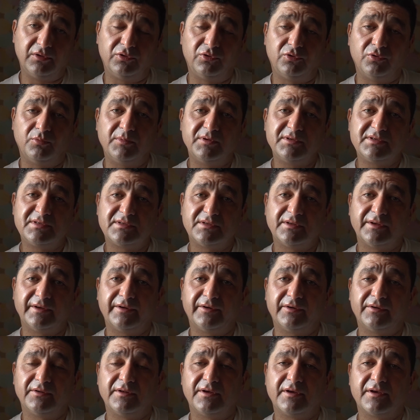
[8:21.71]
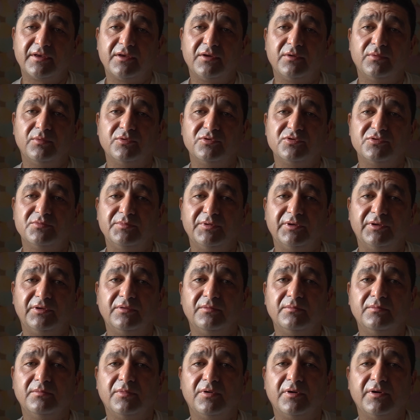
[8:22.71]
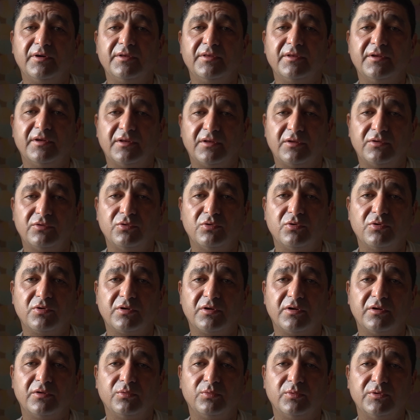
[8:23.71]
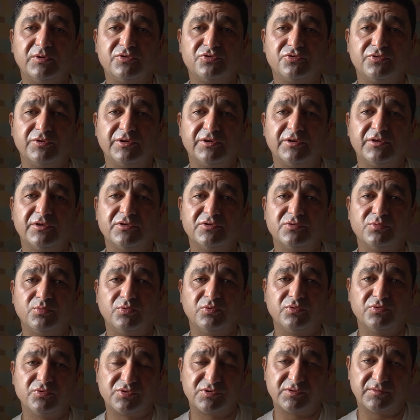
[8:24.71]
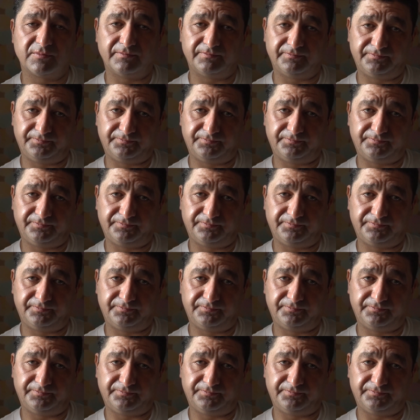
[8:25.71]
2 months later, Lucky was bitten by another dog, and we treat his wounds.